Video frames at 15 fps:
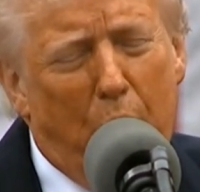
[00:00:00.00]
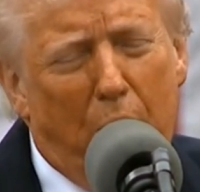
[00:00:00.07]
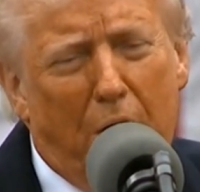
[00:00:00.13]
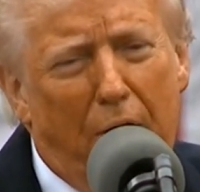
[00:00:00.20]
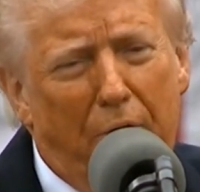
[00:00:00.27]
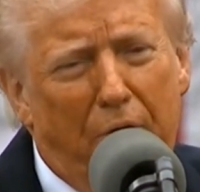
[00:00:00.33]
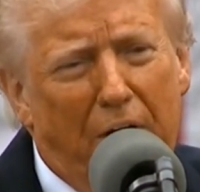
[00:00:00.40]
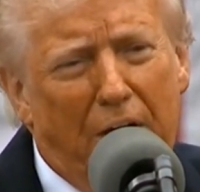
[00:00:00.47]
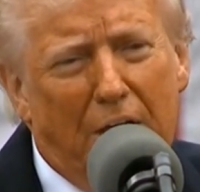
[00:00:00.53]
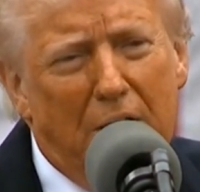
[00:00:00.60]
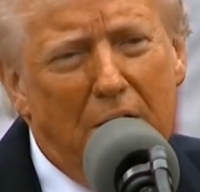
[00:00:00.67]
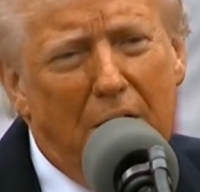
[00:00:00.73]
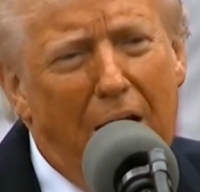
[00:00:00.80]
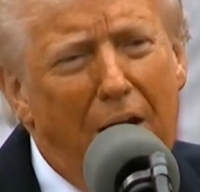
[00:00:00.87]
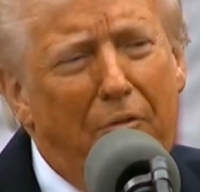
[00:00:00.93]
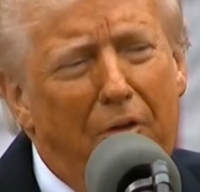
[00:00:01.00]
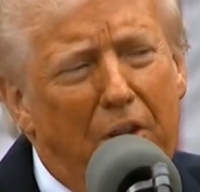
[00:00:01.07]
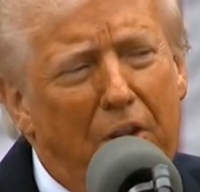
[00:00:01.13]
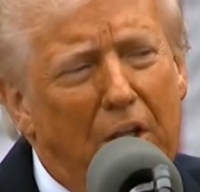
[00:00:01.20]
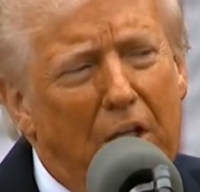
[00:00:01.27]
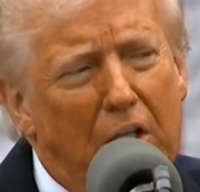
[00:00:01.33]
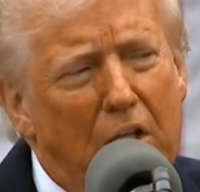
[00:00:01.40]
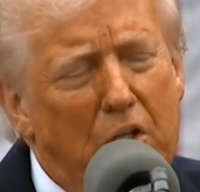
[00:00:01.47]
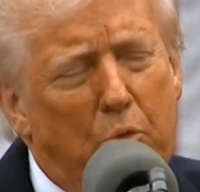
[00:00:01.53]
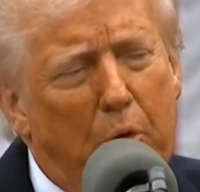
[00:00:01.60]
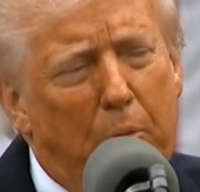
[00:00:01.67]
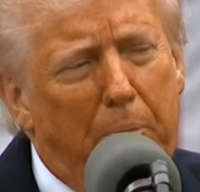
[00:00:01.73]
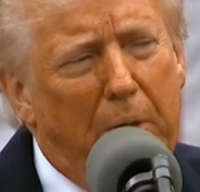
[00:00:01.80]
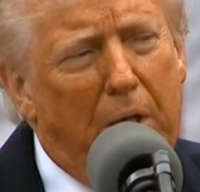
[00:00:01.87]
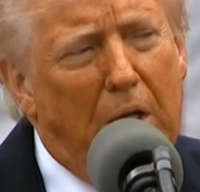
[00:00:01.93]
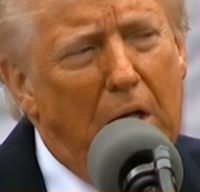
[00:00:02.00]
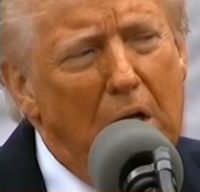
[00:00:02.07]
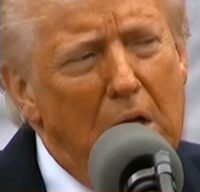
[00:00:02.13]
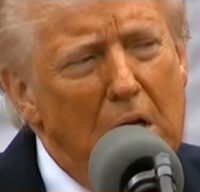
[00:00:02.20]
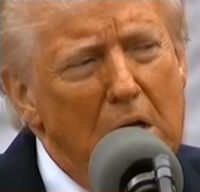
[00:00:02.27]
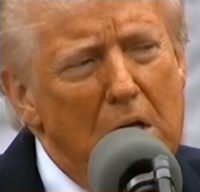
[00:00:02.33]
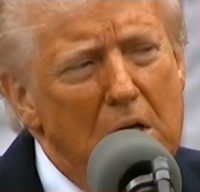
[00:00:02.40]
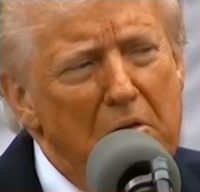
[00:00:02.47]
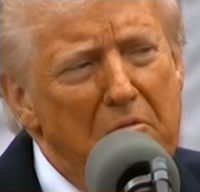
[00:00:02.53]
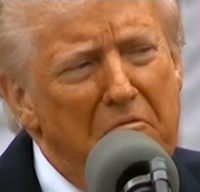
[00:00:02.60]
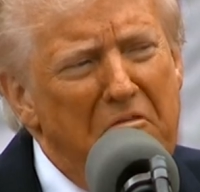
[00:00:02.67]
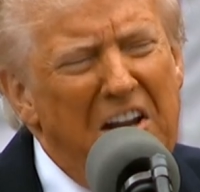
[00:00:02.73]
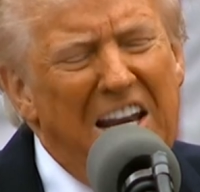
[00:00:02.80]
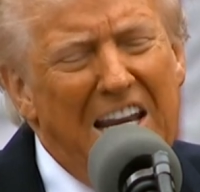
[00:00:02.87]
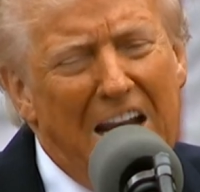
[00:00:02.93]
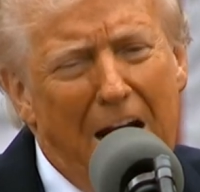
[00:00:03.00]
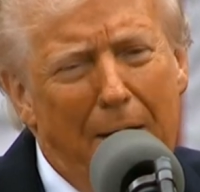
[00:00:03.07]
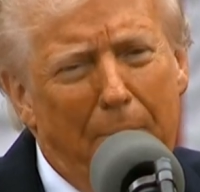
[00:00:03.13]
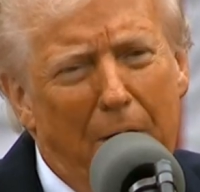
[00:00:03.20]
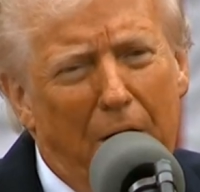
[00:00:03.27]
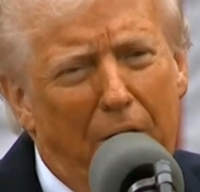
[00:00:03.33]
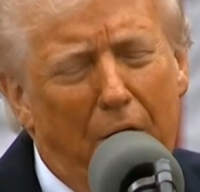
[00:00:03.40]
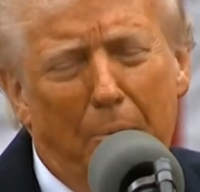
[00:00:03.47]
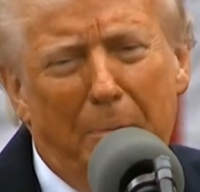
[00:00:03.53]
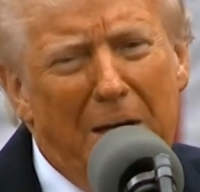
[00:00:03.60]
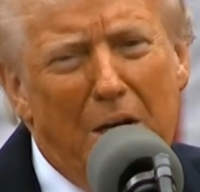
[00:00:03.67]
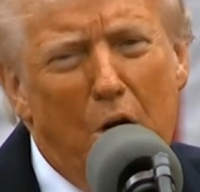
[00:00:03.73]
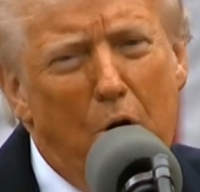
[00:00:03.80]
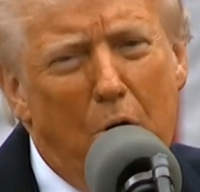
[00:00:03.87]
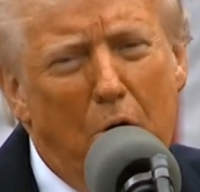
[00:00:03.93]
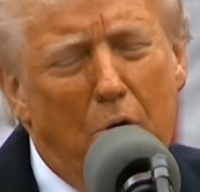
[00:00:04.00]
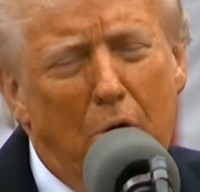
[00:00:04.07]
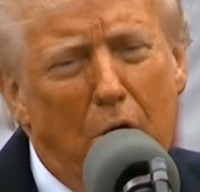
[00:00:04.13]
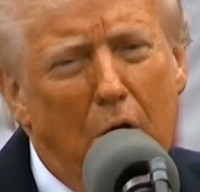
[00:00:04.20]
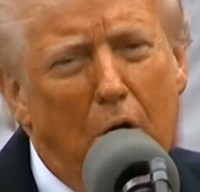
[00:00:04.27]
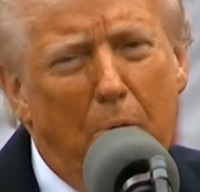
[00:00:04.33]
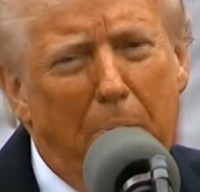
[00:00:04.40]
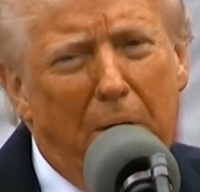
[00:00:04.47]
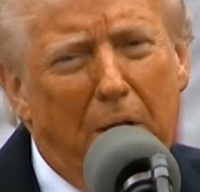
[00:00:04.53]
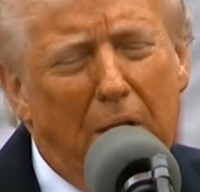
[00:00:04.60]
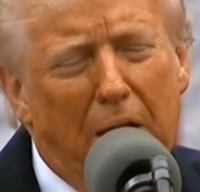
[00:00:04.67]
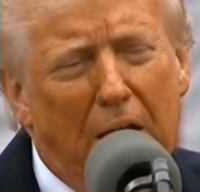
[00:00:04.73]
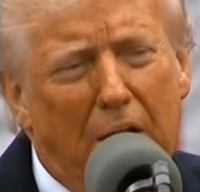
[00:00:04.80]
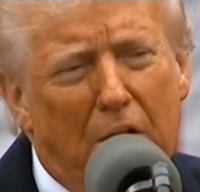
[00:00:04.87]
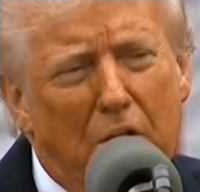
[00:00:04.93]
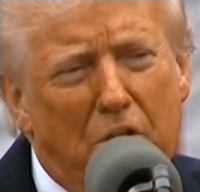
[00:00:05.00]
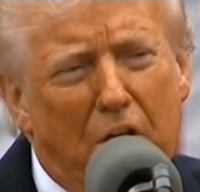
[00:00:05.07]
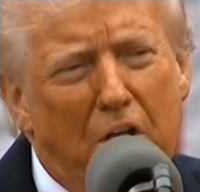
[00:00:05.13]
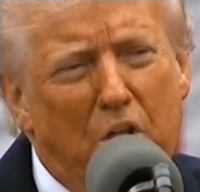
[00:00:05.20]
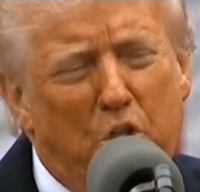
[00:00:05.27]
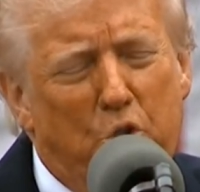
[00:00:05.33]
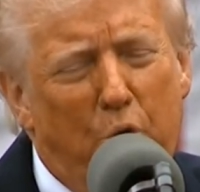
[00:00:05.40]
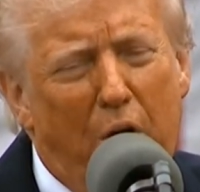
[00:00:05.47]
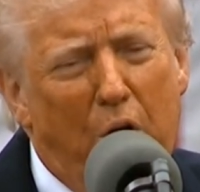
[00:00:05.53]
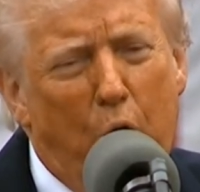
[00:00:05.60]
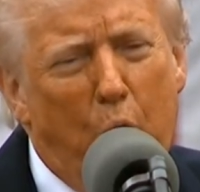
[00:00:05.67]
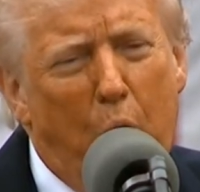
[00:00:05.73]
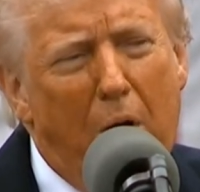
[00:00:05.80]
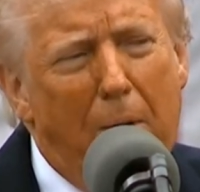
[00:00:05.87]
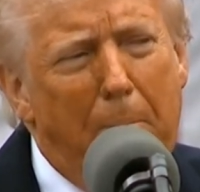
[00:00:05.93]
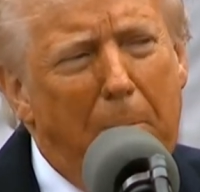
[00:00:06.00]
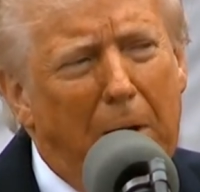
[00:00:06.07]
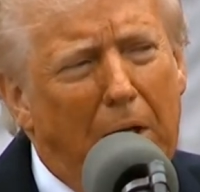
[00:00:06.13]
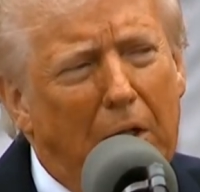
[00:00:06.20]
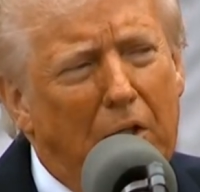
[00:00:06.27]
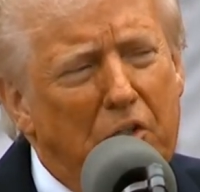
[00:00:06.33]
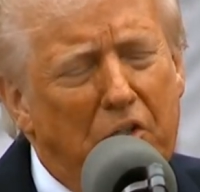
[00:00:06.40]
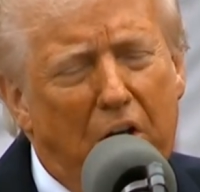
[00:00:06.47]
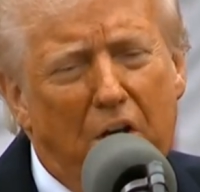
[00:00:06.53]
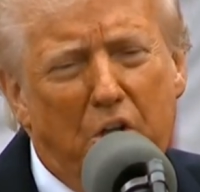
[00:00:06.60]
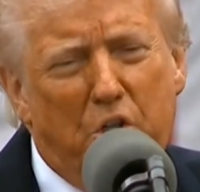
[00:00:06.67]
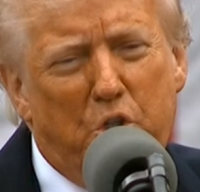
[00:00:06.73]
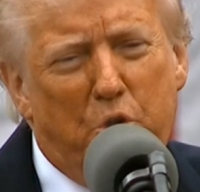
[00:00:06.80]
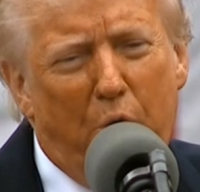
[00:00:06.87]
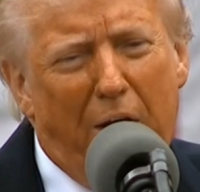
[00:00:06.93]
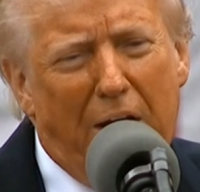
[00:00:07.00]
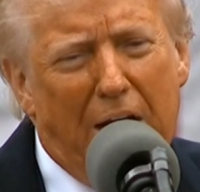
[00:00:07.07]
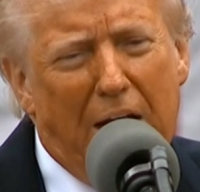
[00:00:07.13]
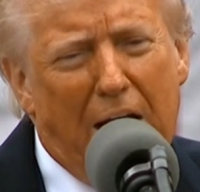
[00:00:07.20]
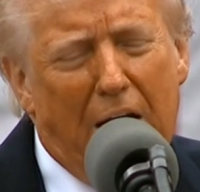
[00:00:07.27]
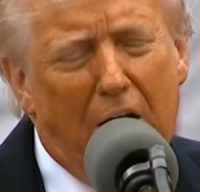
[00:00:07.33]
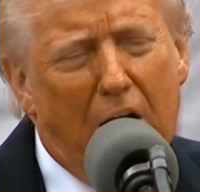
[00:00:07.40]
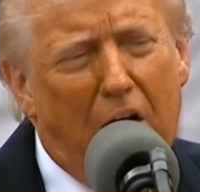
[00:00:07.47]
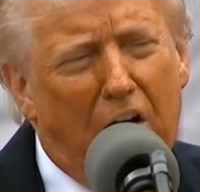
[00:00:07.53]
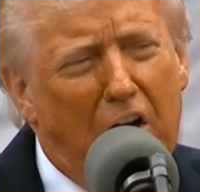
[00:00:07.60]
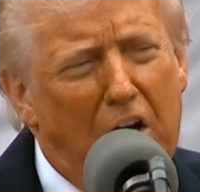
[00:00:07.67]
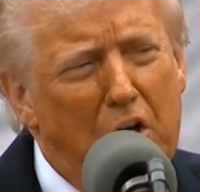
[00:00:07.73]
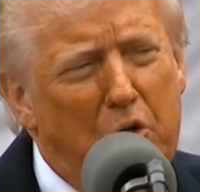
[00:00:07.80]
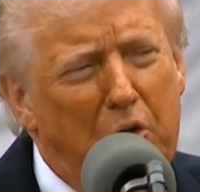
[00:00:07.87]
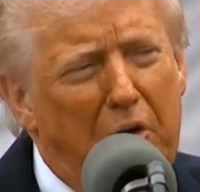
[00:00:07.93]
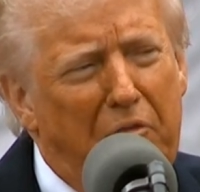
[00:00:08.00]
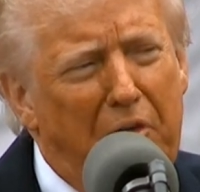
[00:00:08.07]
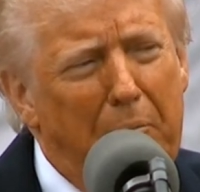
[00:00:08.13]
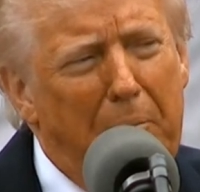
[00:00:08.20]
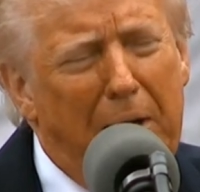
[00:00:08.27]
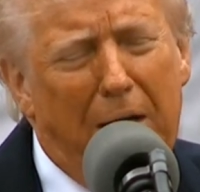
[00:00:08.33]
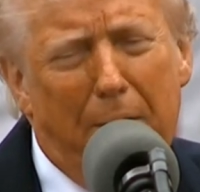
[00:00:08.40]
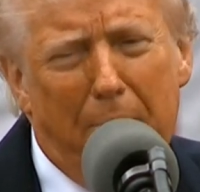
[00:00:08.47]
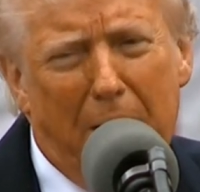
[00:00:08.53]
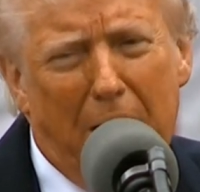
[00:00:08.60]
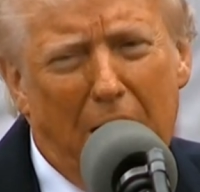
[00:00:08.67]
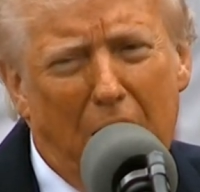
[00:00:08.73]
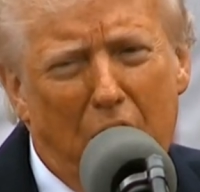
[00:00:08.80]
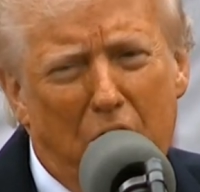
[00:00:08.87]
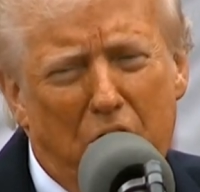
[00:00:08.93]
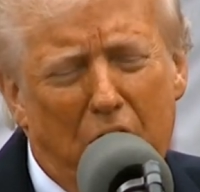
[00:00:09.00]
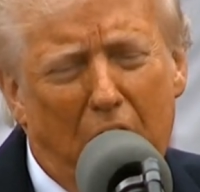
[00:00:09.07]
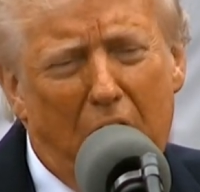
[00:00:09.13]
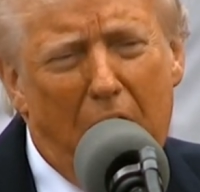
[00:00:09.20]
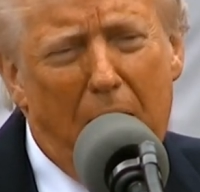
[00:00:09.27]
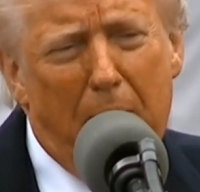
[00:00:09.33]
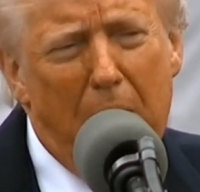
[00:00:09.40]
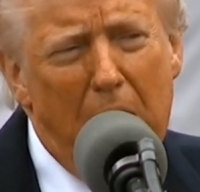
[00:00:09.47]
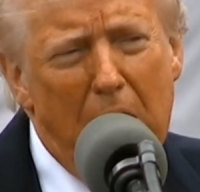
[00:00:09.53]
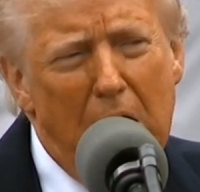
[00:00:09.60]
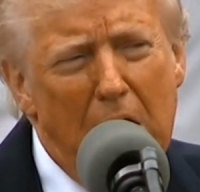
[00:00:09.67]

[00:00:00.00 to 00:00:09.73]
We're covering everything. These will be phenomenal. There'll be no bill like this going to straighten. One bill is going to straighten out our country for many, many years to come.